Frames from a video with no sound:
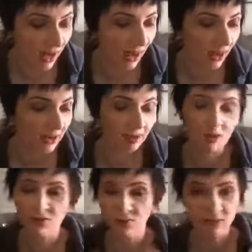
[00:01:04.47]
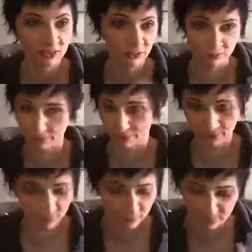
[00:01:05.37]
and all sorts of
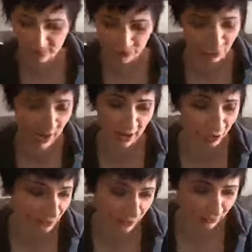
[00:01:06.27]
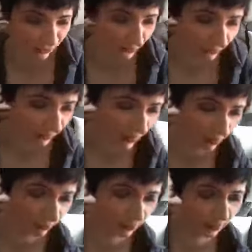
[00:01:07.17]
different angles of
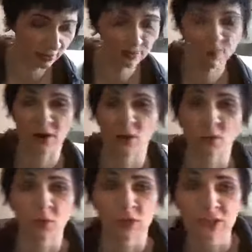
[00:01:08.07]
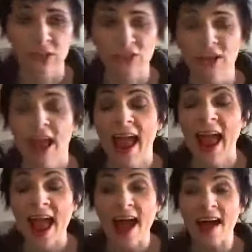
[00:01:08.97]
paranormal research.
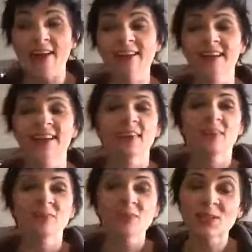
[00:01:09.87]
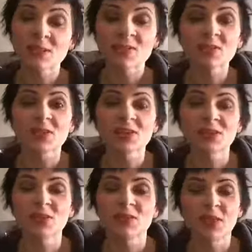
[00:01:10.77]
And the really cool thing
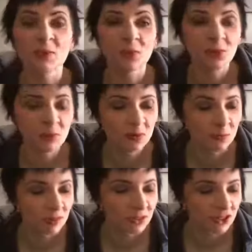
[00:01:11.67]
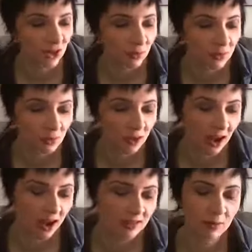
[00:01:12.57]
too is I really want to be able to share with you
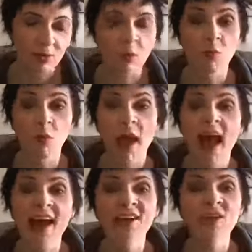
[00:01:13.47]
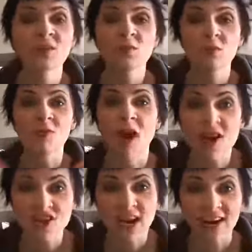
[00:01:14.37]
guys about a brand new
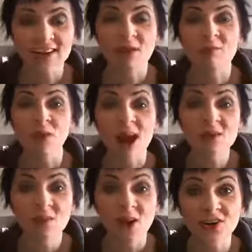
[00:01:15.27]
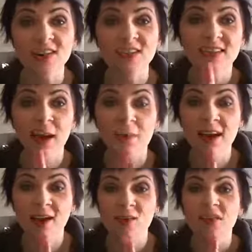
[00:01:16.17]
project that is
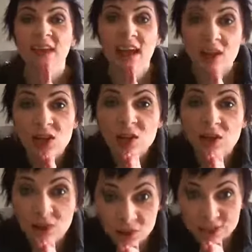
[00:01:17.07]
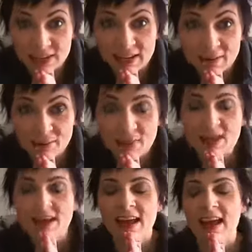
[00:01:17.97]
coming out of Yale University,
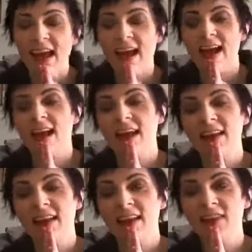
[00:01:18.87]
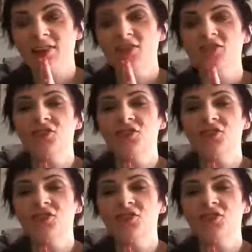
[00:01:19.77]
and it is